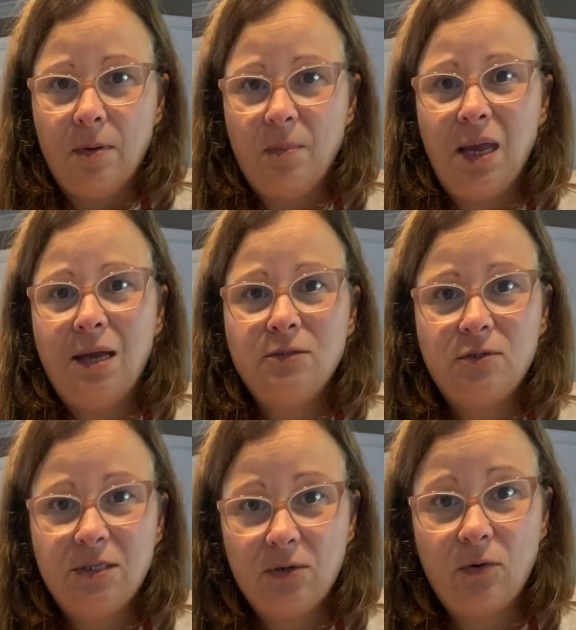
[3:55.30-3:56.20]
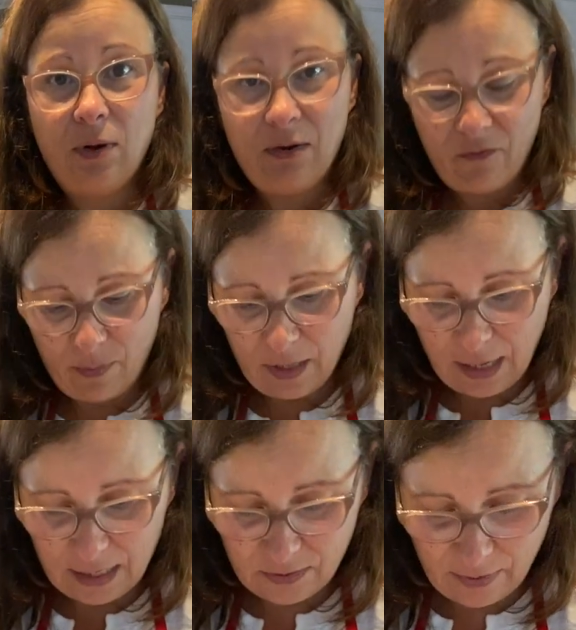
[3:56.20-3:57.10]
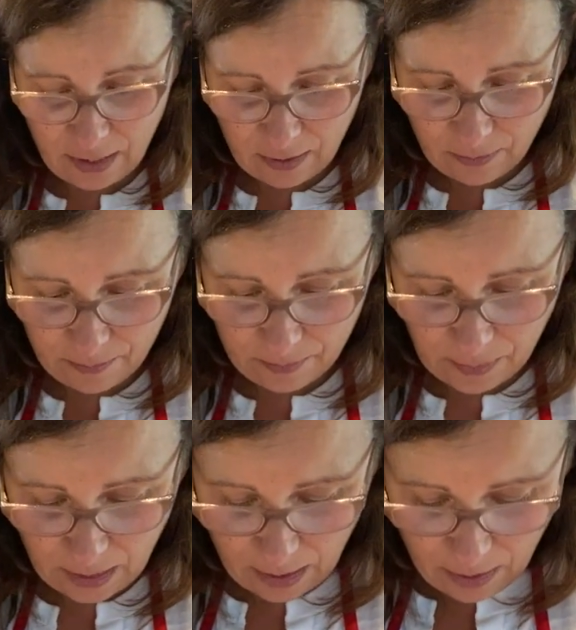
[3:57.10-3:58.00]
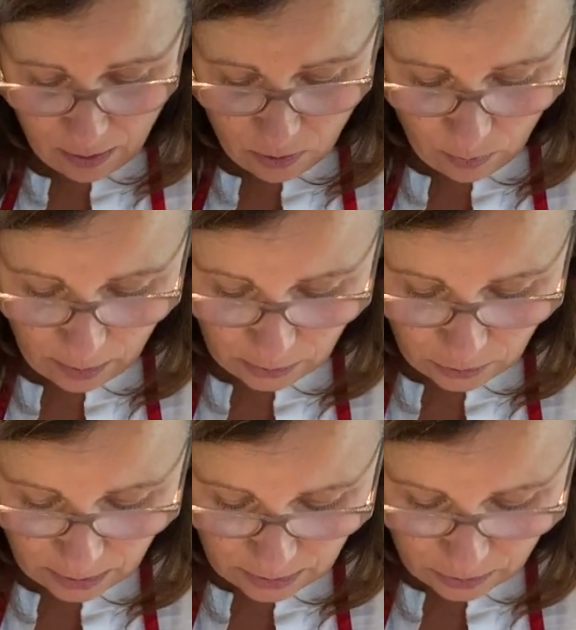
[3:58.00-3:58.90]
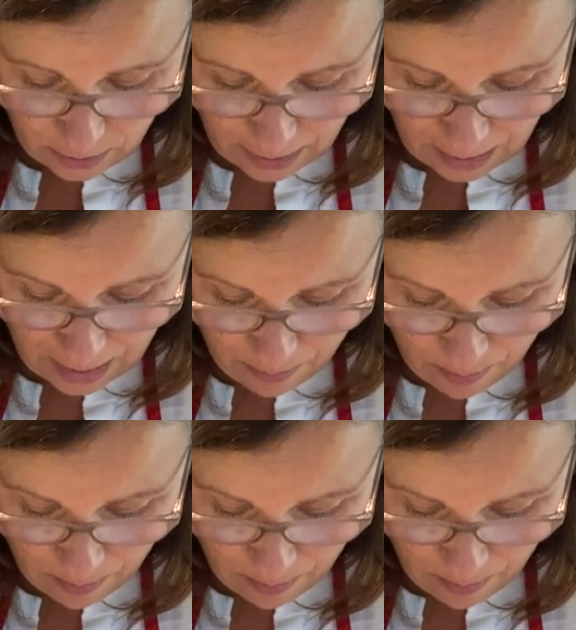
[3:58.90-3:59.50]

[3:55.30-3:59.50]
My hands are still green from the last video. You want to just try to keep